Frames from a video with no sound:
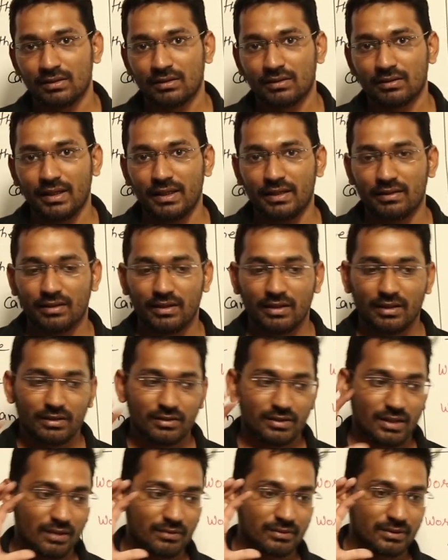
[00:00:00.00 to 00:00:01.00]
Right?
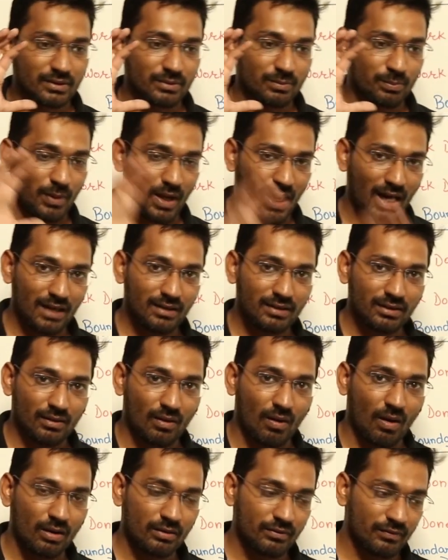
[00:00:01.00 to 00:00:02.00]
The part
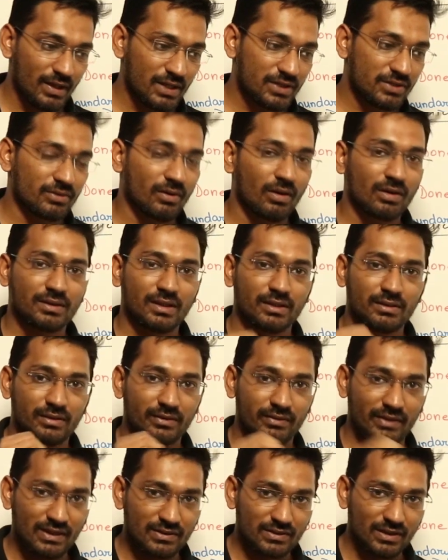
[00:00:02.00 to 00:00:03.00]
on which, or the
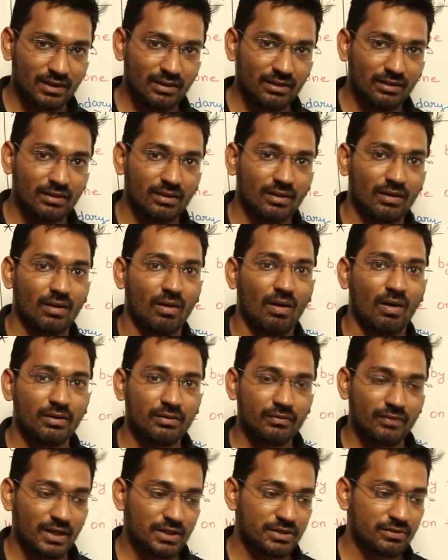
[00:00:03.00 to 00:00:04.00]
reason
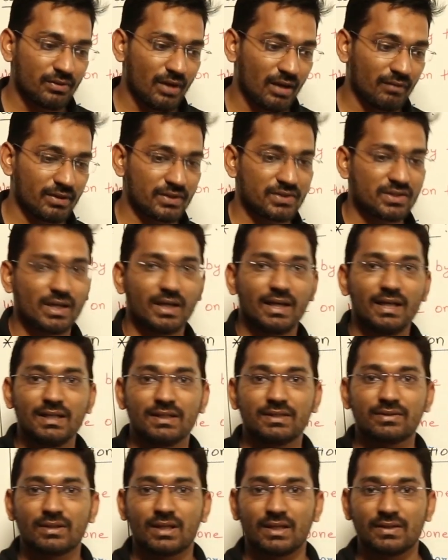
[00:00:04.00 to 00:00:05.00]
on which our study
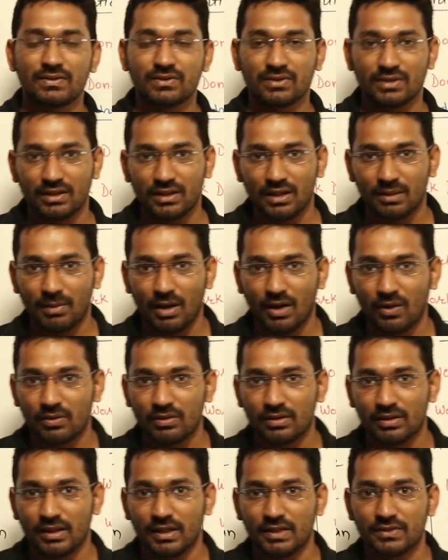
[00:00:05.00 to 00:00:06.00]
is concerned
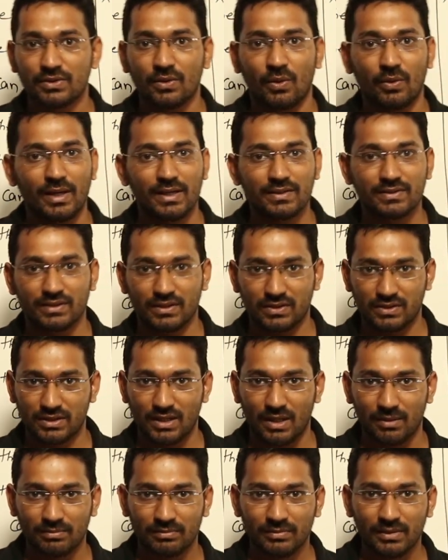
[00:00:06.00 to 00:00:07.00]
about is known as
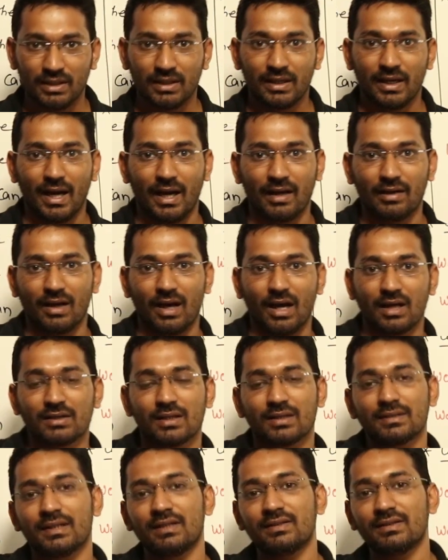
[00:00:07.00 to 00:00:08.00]
system, and
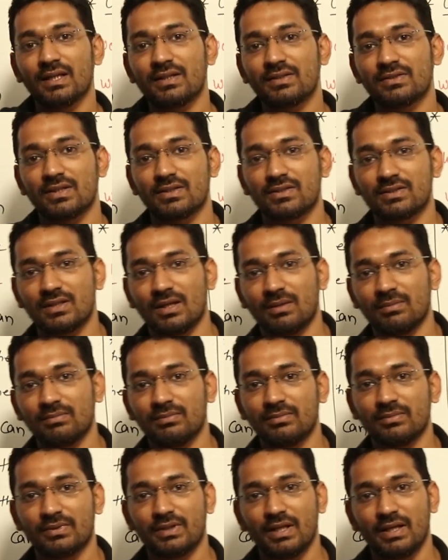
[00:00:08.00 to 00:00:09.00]
other than that system
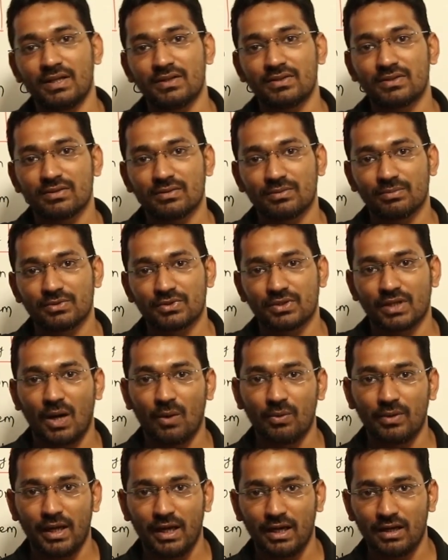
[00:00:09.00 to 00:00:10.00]
there is
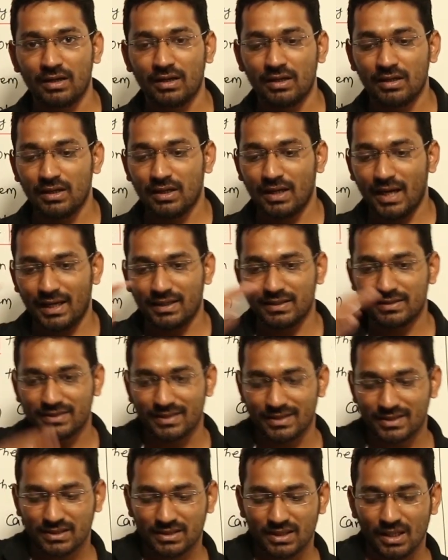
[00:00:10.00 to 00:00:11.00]
surrounding, and
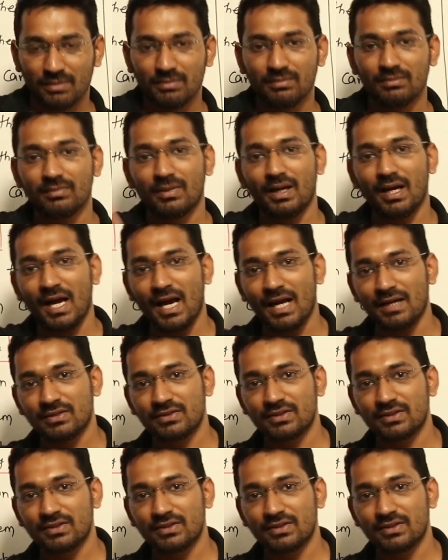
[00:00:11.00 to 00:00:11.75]
system and